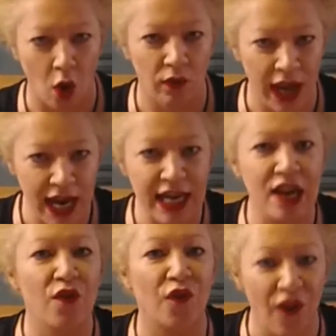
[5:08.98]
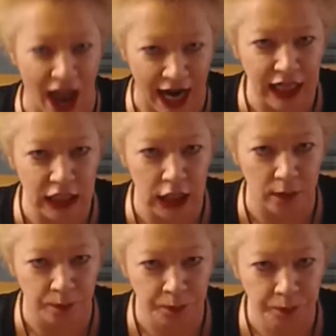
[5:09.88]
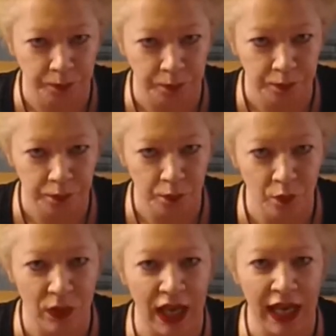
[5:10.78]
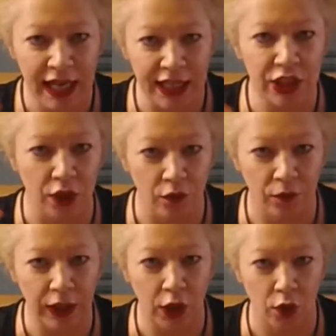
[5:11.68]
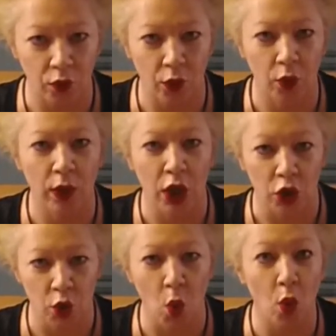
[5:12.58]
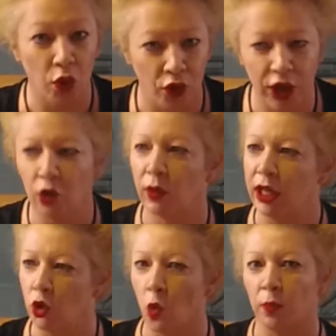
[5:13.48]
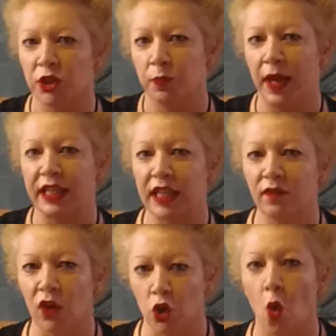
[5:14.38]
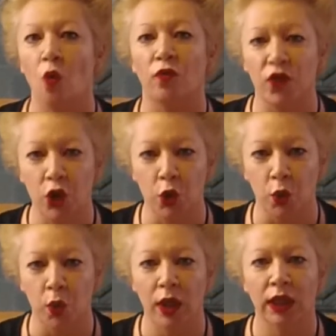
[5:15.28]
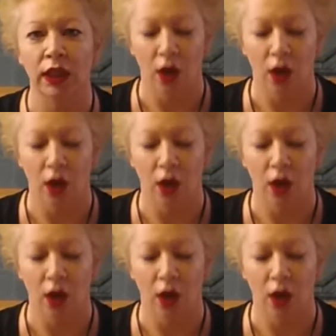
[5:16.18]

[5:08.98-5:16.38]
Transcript: of any fact is configured through your theory, your perspective, your view